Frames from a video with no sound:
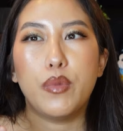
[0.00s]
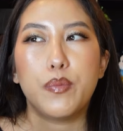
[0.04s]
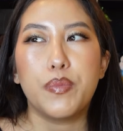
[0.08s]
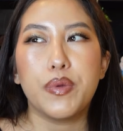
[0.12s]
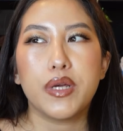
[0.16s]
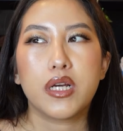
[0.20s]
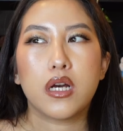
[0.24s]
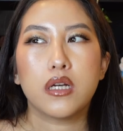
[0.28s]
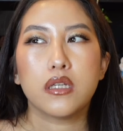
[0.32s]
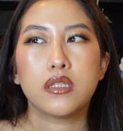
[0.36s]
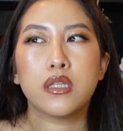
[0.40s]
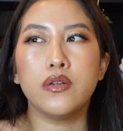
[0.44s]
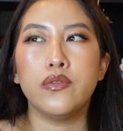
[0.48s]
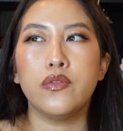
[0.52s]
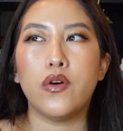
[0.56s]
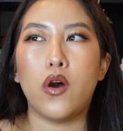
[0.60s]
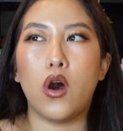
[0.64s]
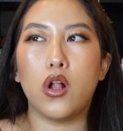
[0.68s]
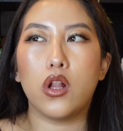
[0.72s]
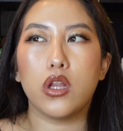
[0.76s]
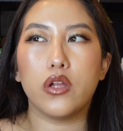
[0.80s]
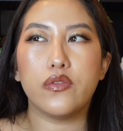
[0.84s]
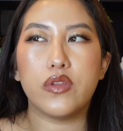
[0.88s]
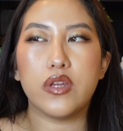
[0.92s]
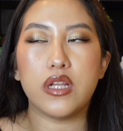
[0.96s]
but because of
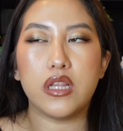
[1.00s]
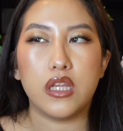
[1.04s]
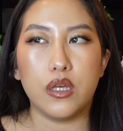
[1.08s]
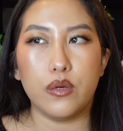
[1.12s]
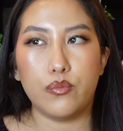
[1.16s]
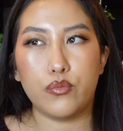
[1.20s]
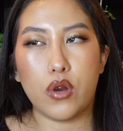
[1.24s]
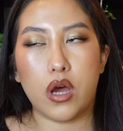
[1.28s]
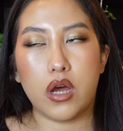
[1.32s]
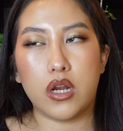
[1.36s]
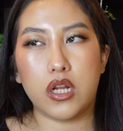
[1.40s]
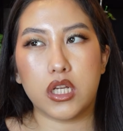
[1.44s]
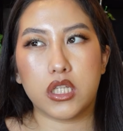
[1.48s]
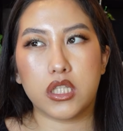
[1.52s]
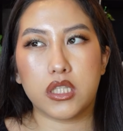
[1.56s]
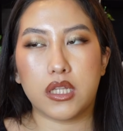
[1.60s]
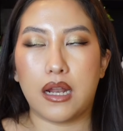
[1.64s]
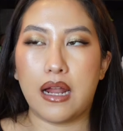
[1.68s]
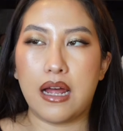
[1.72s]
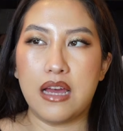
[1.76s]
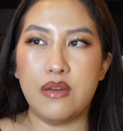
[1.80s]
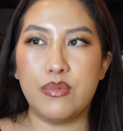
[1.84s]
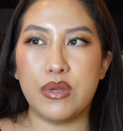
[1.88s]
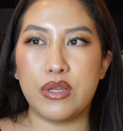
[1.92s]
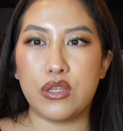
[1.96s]
all of the lip products
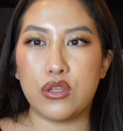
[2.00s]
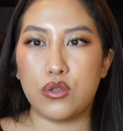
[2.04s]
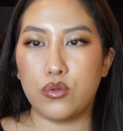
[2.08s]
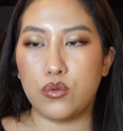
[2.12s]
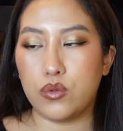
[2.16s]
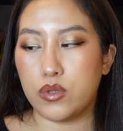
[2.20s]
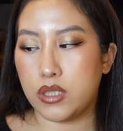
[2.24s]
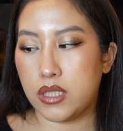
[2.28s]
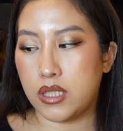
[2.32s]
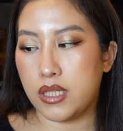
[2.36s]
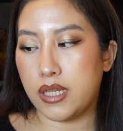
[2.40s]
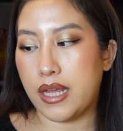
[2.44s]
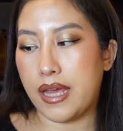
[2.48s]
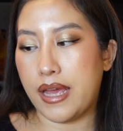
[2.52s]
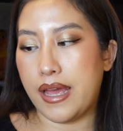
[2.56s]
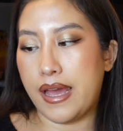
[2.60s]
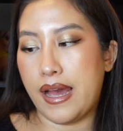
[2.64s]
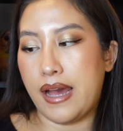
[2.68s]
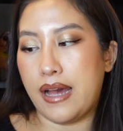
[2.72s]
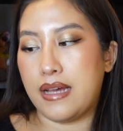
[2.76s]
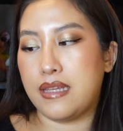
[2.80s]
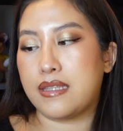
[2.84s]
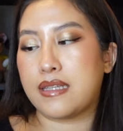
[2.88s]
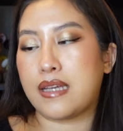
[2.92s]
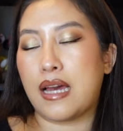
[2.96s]
that I've been using, it
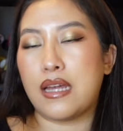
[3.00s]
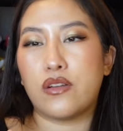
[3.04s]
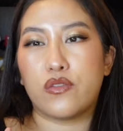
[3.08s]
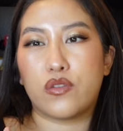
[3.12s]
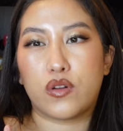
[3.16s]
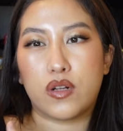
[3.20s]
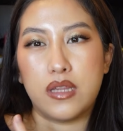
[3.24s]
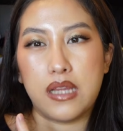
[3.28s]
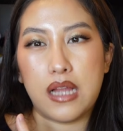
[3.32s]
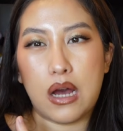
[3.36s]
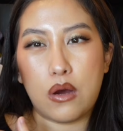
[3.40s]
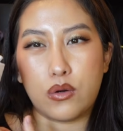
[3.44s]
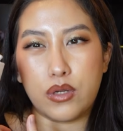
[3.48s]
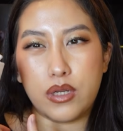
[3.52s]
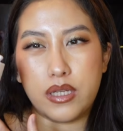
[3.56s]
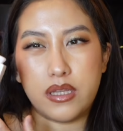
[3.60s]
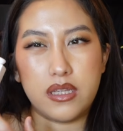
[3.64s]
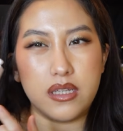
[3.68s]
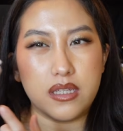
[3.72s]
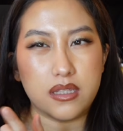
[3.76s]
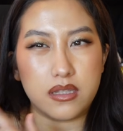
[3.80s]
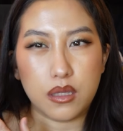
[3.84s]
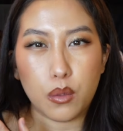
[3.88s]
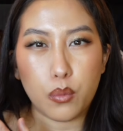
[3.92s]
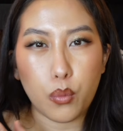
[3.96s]
has kind of clouded
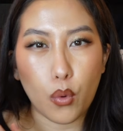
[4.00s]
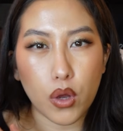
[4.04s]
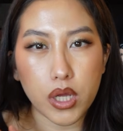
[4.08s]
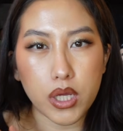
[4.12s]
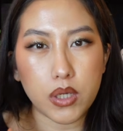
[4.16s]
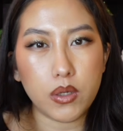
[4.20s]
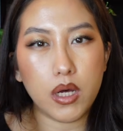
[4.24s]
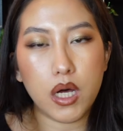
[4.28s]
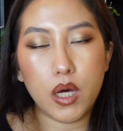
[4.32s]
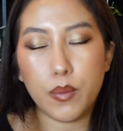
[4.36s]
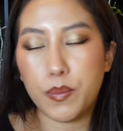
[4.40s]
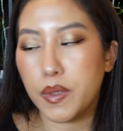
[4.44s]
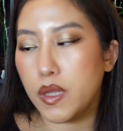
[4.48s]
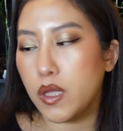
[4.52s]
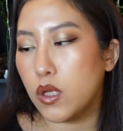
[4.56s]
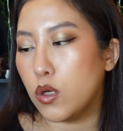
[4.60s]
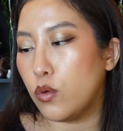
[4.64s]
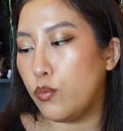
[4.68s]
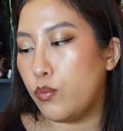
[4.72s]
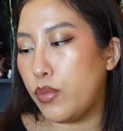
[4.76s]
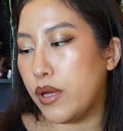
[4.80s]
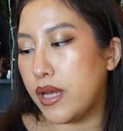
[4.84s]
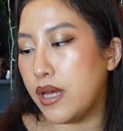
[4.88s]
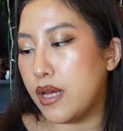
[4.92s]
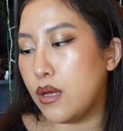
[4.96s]
this lip oil up a
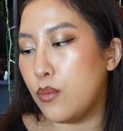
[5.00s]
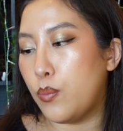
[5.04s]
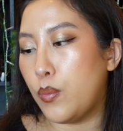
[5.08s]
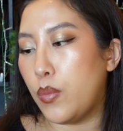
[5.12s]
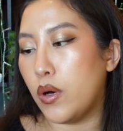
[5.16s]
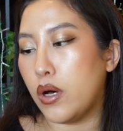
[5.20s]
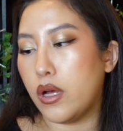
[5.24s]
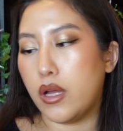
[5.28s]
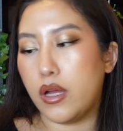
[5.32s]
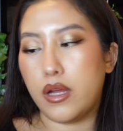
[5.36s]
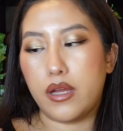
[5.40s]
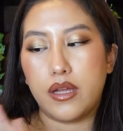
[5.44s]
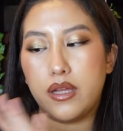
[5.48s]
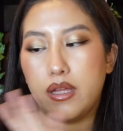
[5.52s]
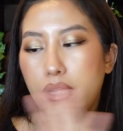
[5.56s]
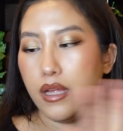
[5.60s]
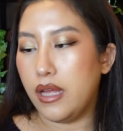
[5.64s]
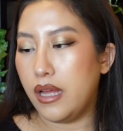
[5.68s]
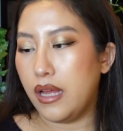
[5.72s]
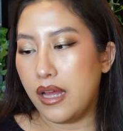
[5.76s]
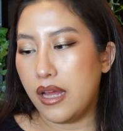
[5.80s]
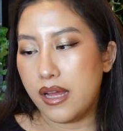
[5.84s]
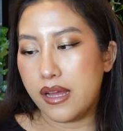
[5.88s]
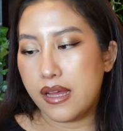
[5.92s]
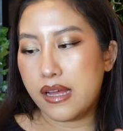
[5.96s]
little bit, but
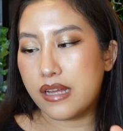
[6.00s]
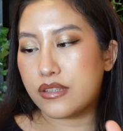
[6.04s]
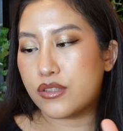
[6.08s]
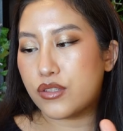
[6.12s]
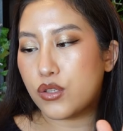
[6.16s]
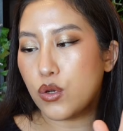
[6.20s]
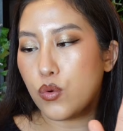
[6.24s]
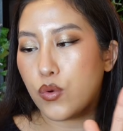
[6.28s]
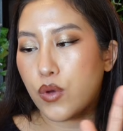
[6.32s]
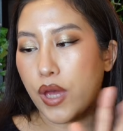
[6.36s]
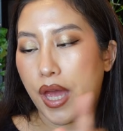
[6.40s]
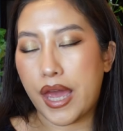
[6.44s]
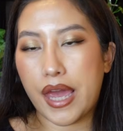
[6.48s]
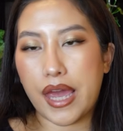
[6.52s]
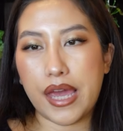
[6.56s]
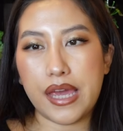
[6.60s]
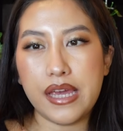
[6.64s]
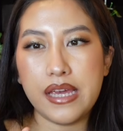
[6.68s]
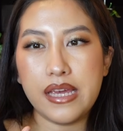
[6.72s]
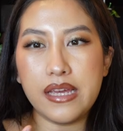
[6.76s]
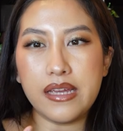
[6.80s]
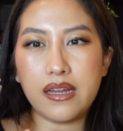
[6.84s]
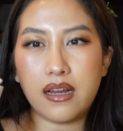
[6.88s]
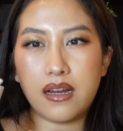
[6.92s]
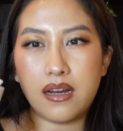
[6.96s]
it's
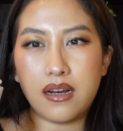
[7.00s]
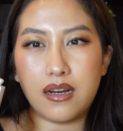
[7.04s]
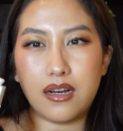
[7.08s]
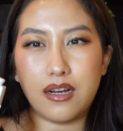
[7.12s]
okay.